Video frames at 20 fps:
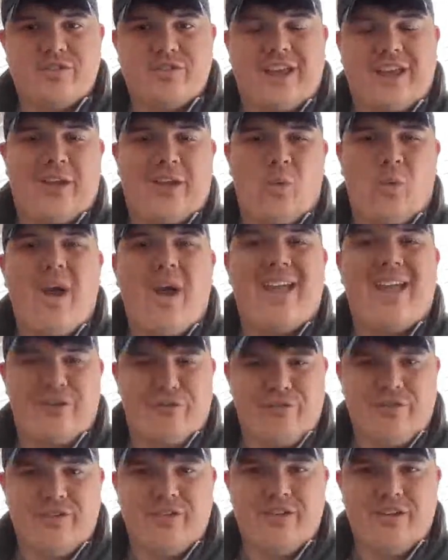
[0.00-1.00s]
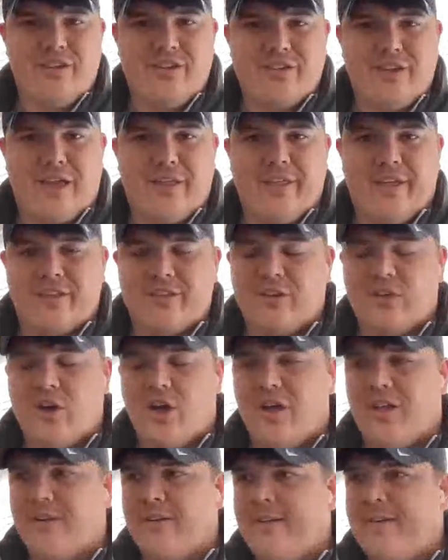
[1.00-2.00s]
second wave, as I like
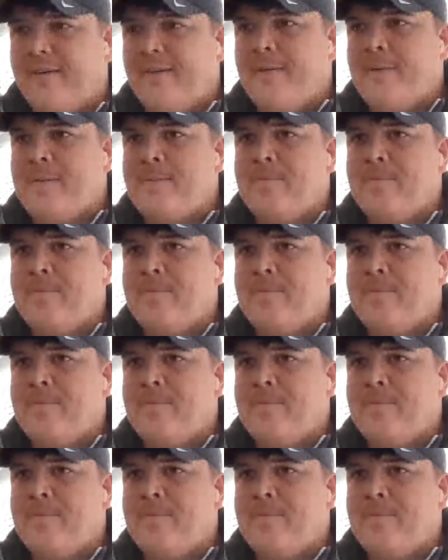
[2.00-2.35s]
to call it.